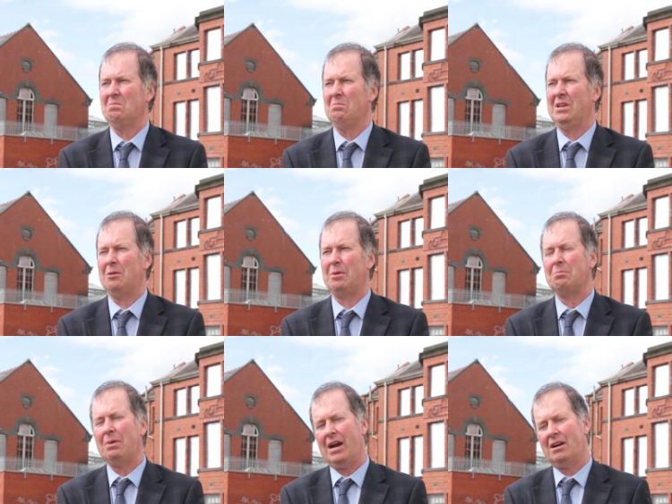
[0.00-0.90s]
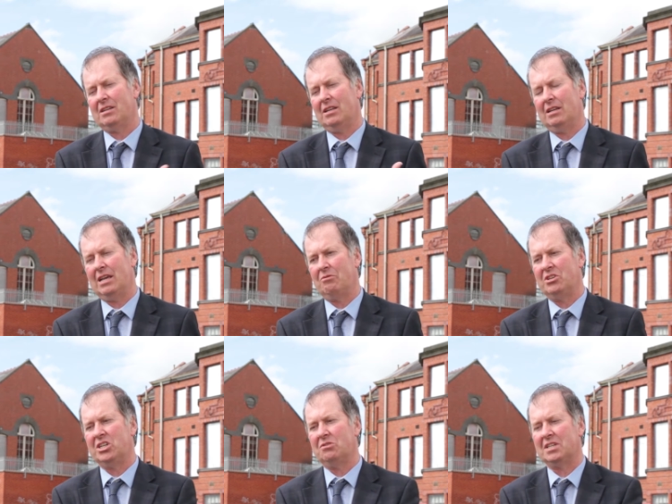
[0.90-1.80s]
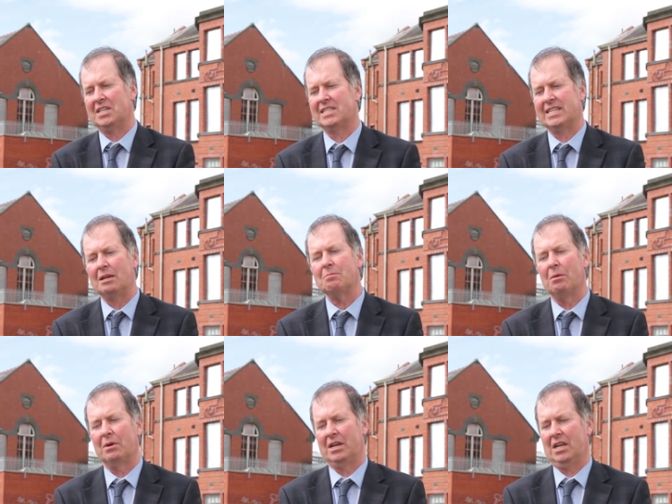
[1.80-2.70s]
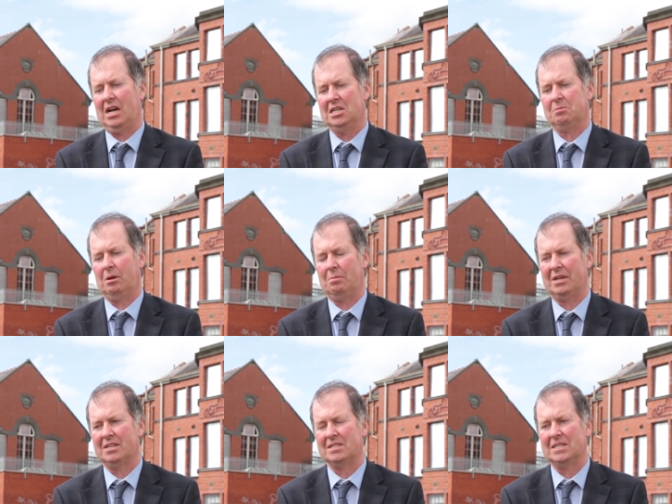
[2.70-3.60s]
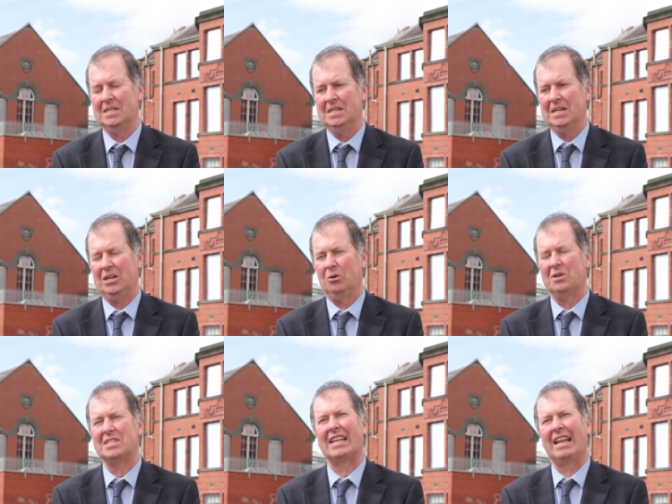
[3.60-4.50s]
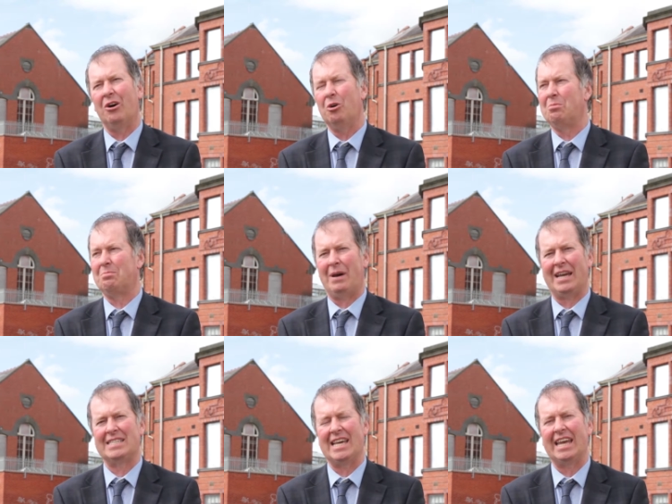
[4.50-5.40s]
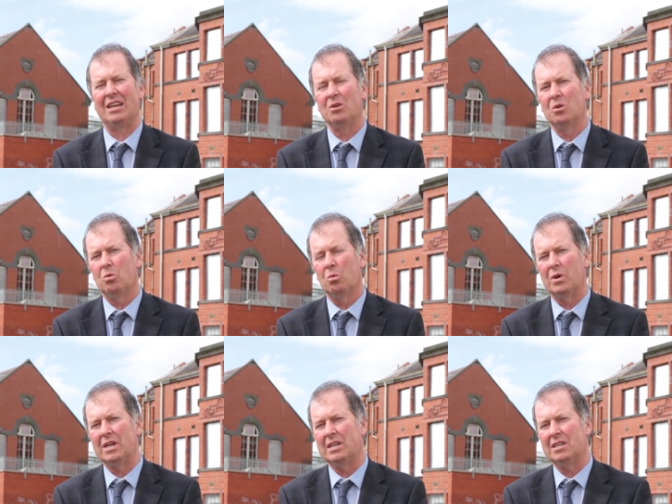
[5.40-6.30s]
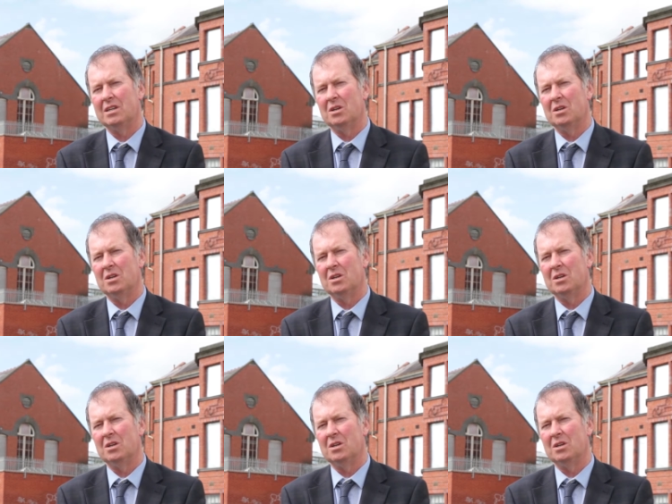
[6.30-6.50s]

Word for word: played a big part in, in reducing stigma within the hospital, because I know as a club back then, we